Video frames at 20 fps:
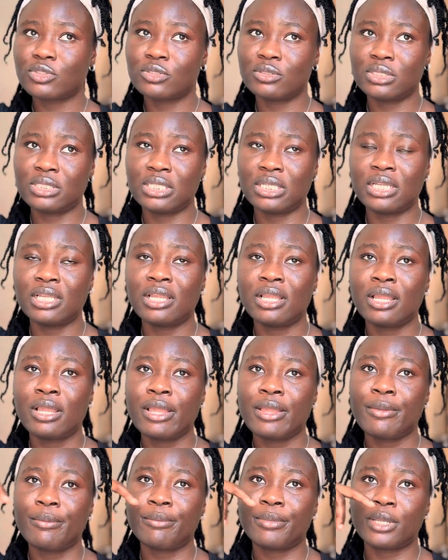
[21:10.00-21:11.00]
You see,
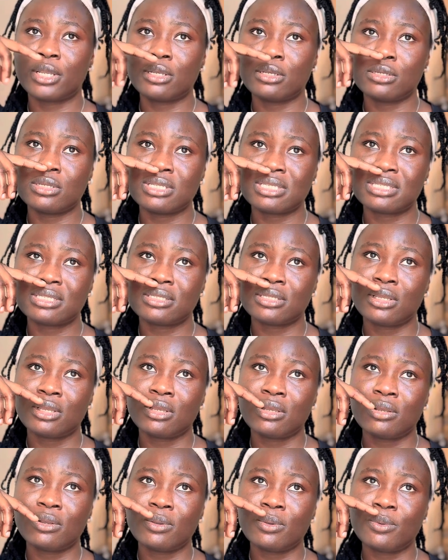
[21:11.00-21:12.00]
because
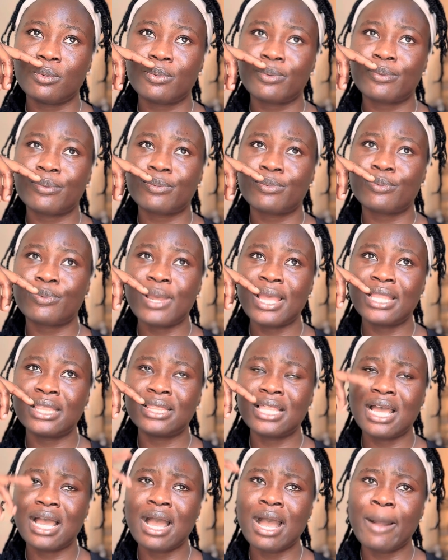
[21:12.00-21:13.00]
when
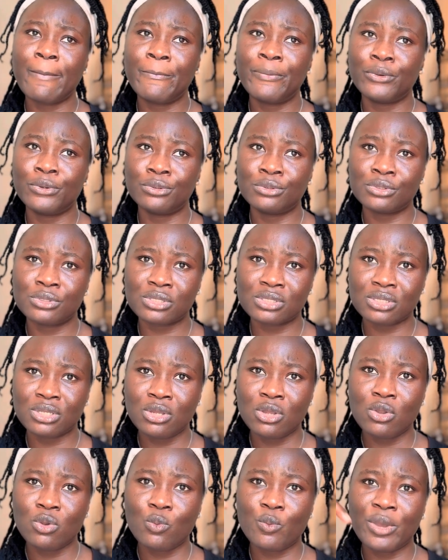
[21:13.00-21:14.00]
that happens,
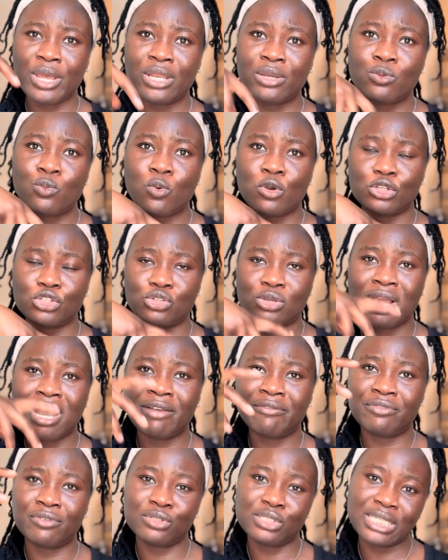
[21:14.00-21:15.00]
when what you
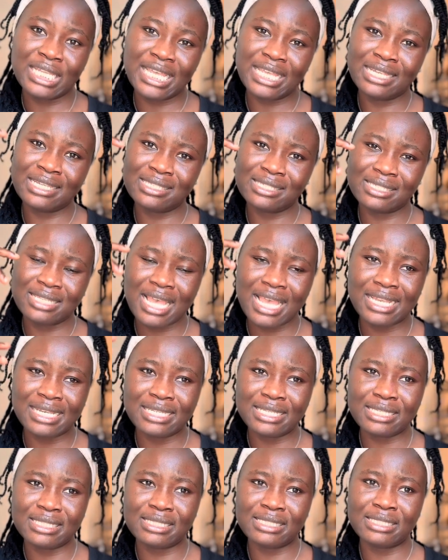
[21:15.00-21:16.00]
have on the
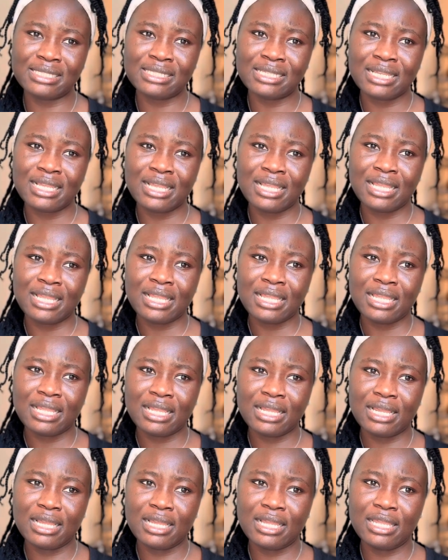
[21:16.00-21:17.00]
inside is
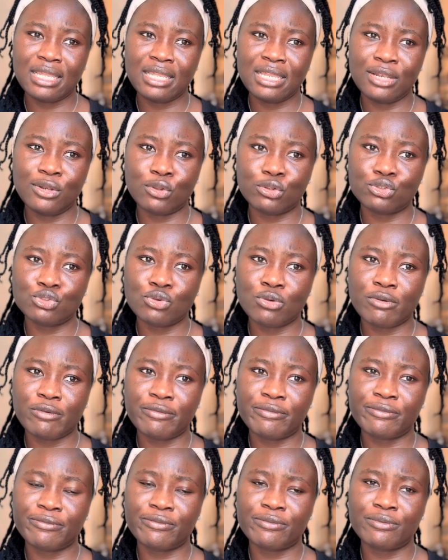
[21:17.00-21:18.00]
a lot
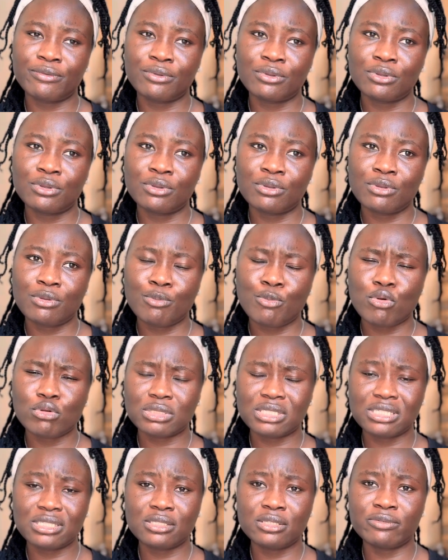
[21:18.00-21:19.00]
of
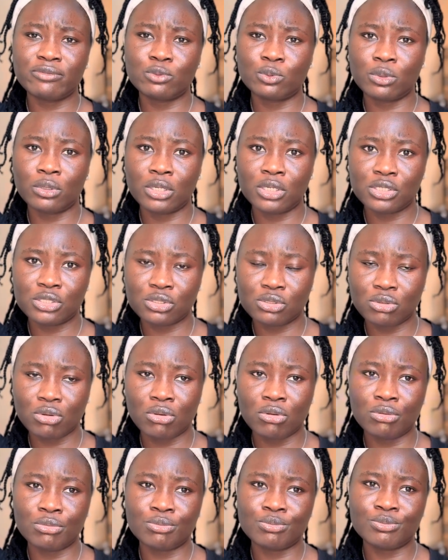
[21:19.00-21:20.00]
positive words
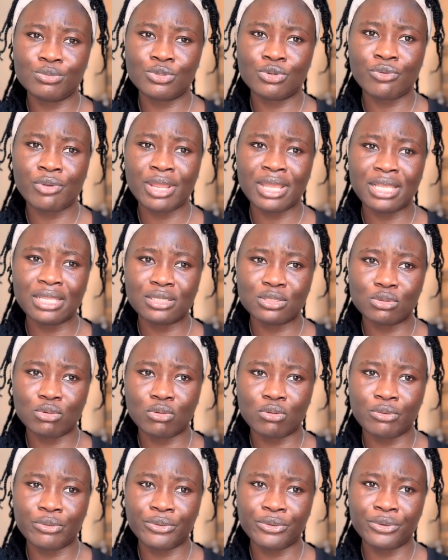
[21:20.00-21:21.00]
or grace
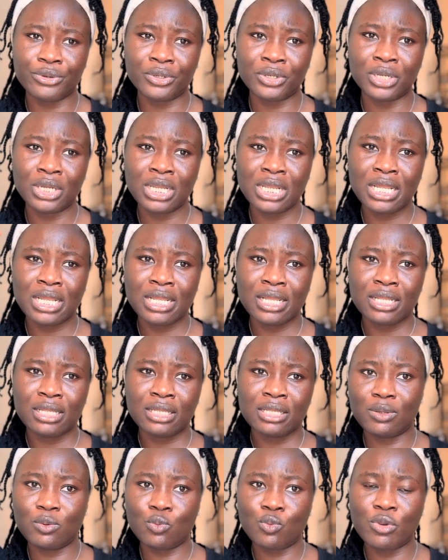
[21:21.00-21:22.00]
or
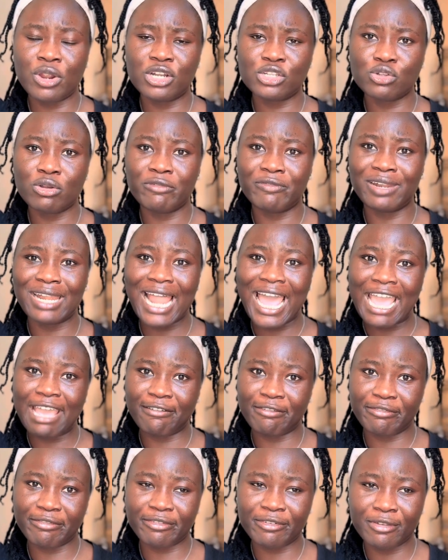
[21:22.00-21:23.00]
words of
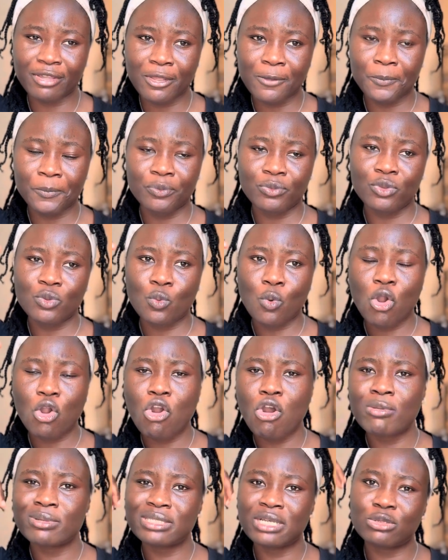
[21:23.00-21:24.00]
life, what
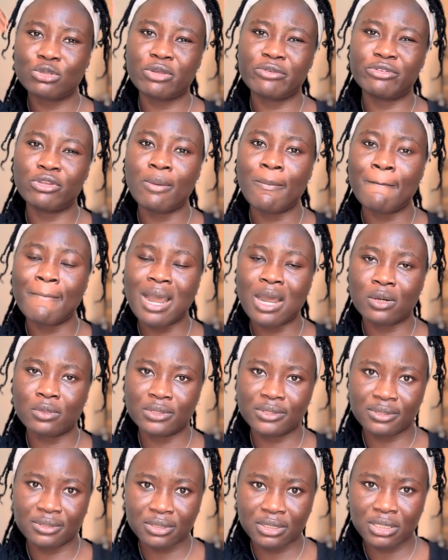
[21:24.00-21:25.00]
comes out of your
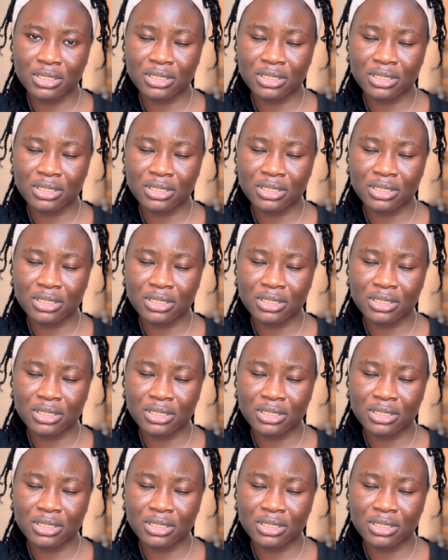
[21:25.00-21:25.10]
mouth